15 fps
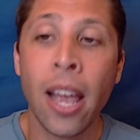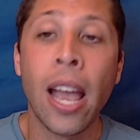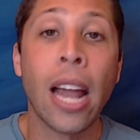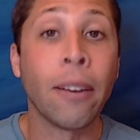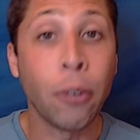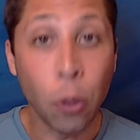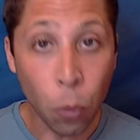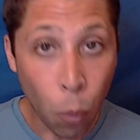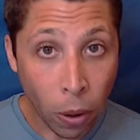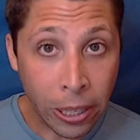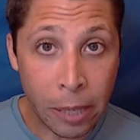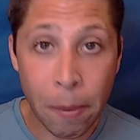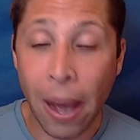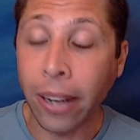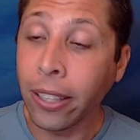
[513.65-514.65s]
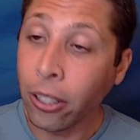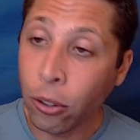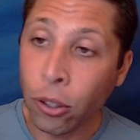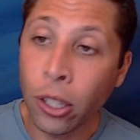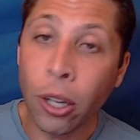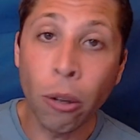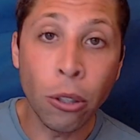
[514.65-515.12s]
And if you're worried about it, you
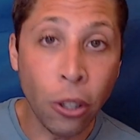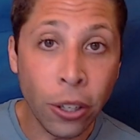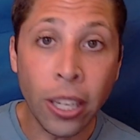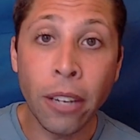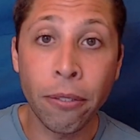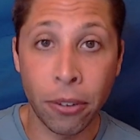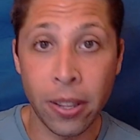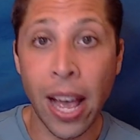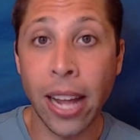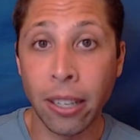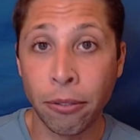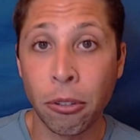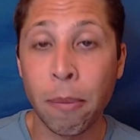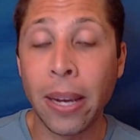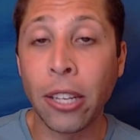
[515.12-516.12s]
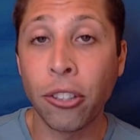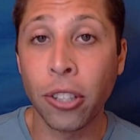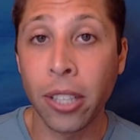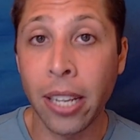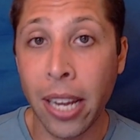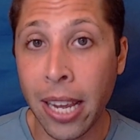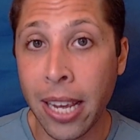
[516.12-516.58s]
can go looking for that
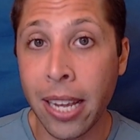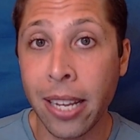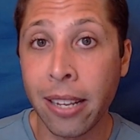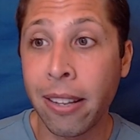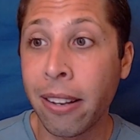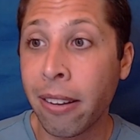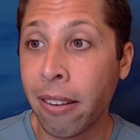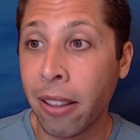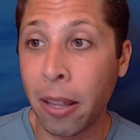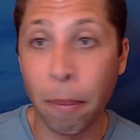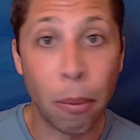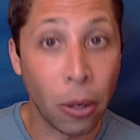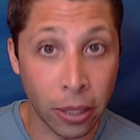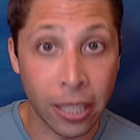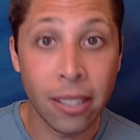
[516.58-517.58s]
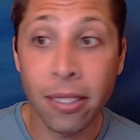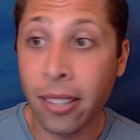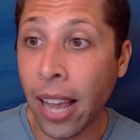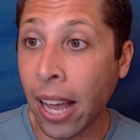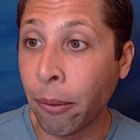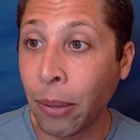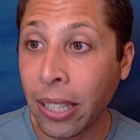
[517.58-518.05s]
information in the bullets,
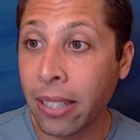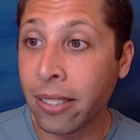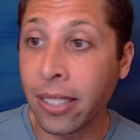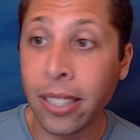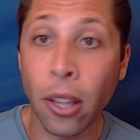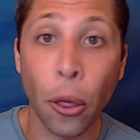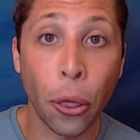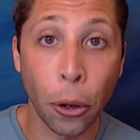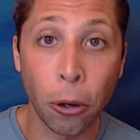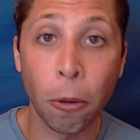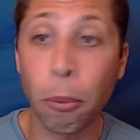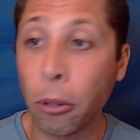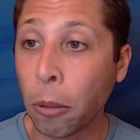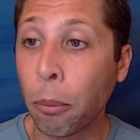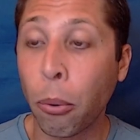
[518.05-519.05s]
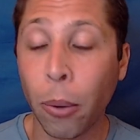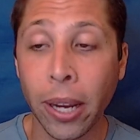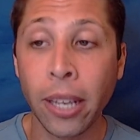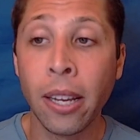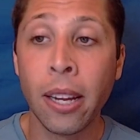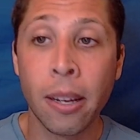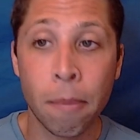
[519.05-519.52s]
and we can see the third bullet
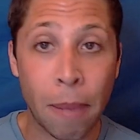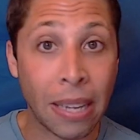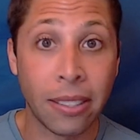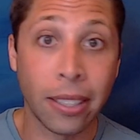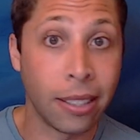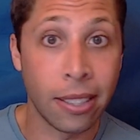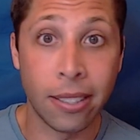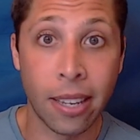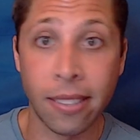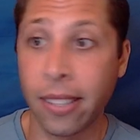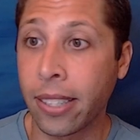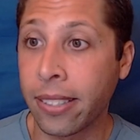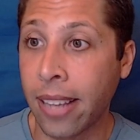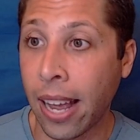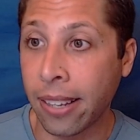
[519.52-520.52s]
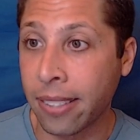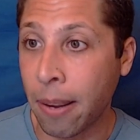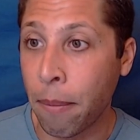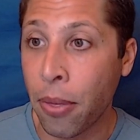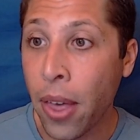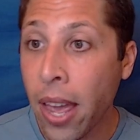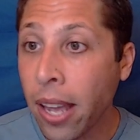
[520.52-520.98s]
point basically says that exact
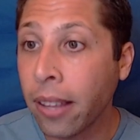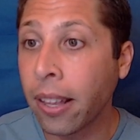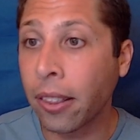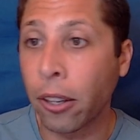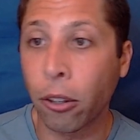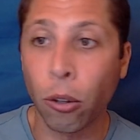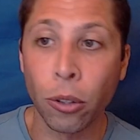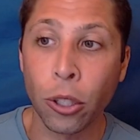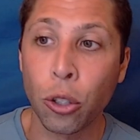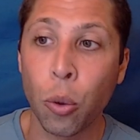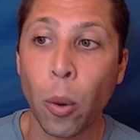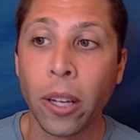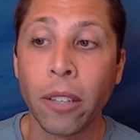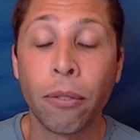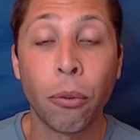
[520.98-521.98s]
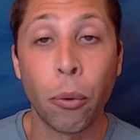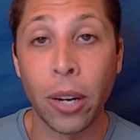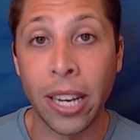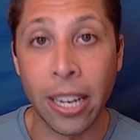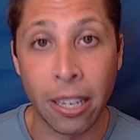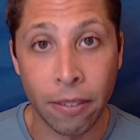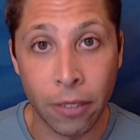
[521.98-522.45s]
same thing, that there are only 20 to
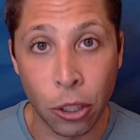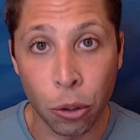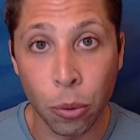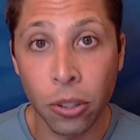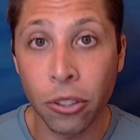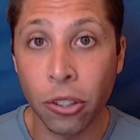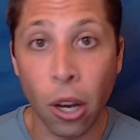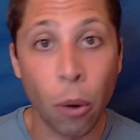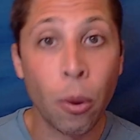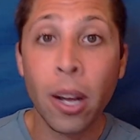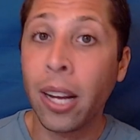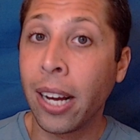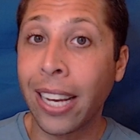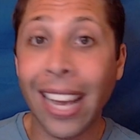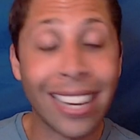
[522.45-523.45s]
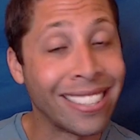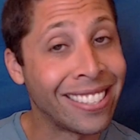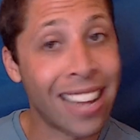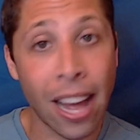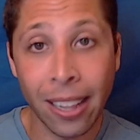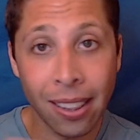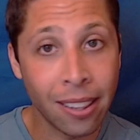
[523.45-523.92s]
40 individuals. So again, it's
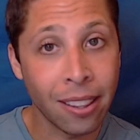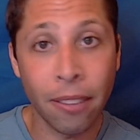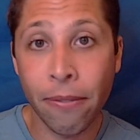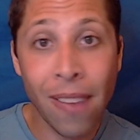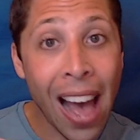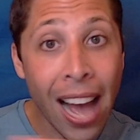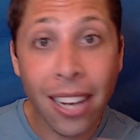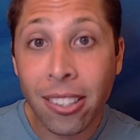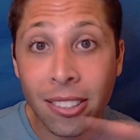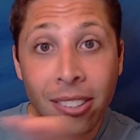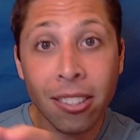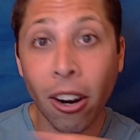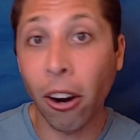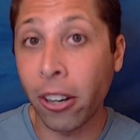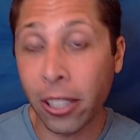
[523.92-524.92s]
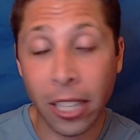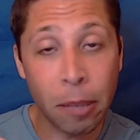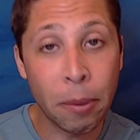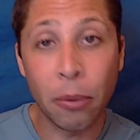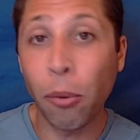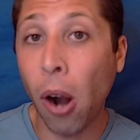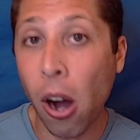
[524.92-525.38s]
not, the facts aren't gonna
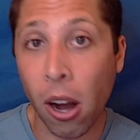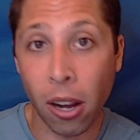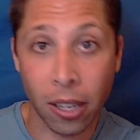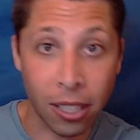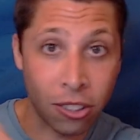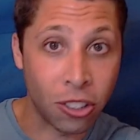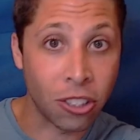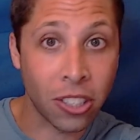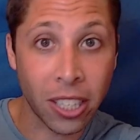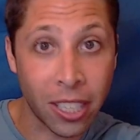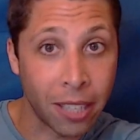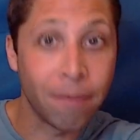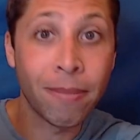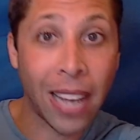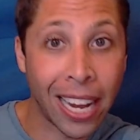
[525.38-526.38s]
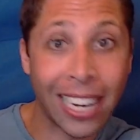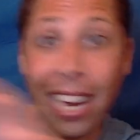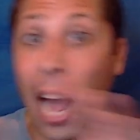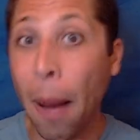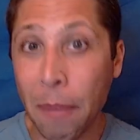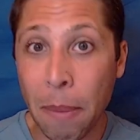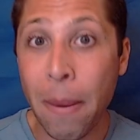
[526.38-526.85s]
be wrong, it's just gonna kind of
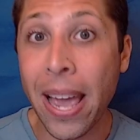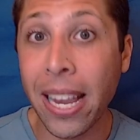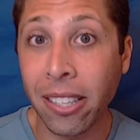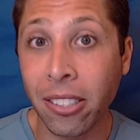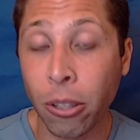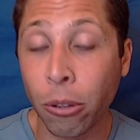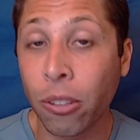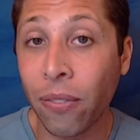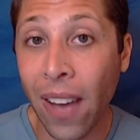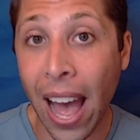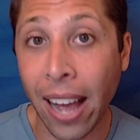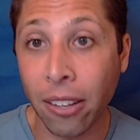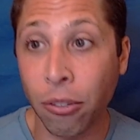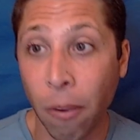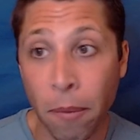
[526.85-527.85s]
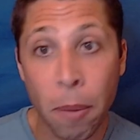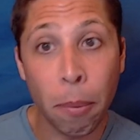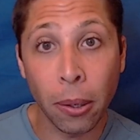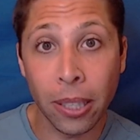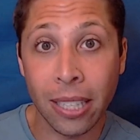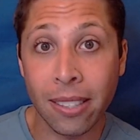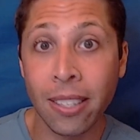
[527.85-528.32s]
copy paste those facts from the
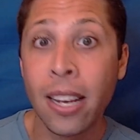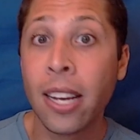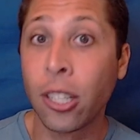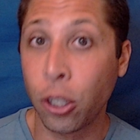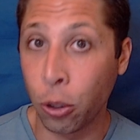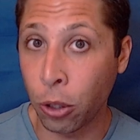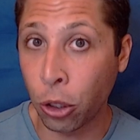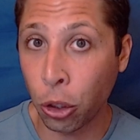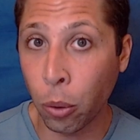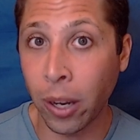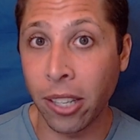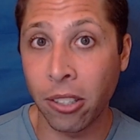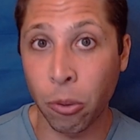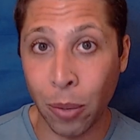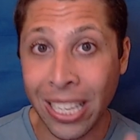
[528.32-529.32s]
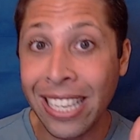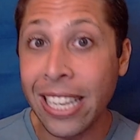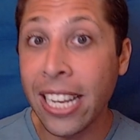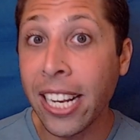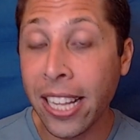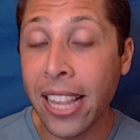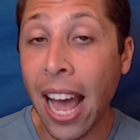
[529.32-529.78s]
bullets to the choice. So we
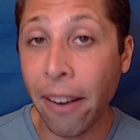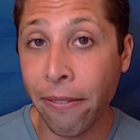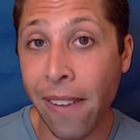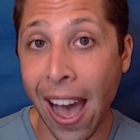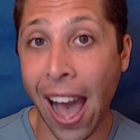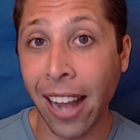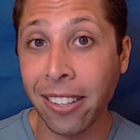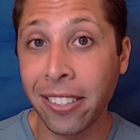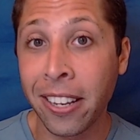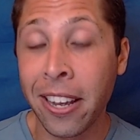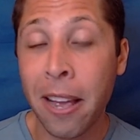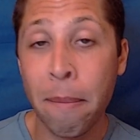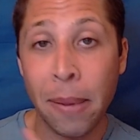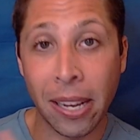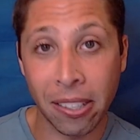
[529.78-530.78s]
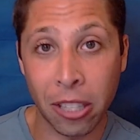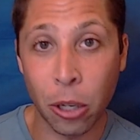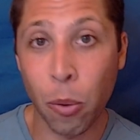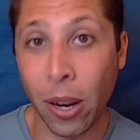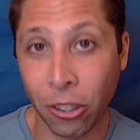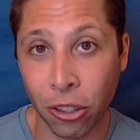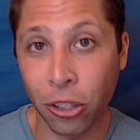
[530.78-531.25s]
needed that fact because the
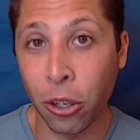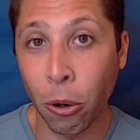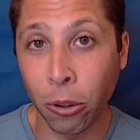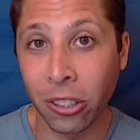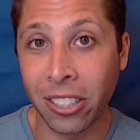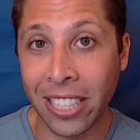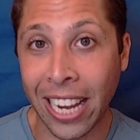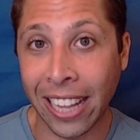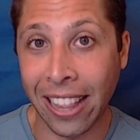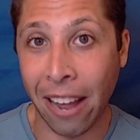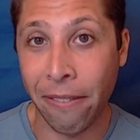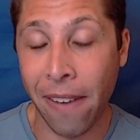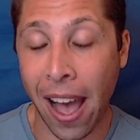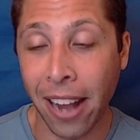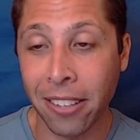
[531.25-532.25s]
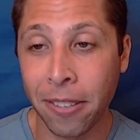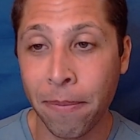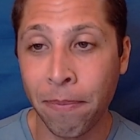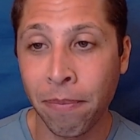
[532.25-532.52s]
question told us to get that fact.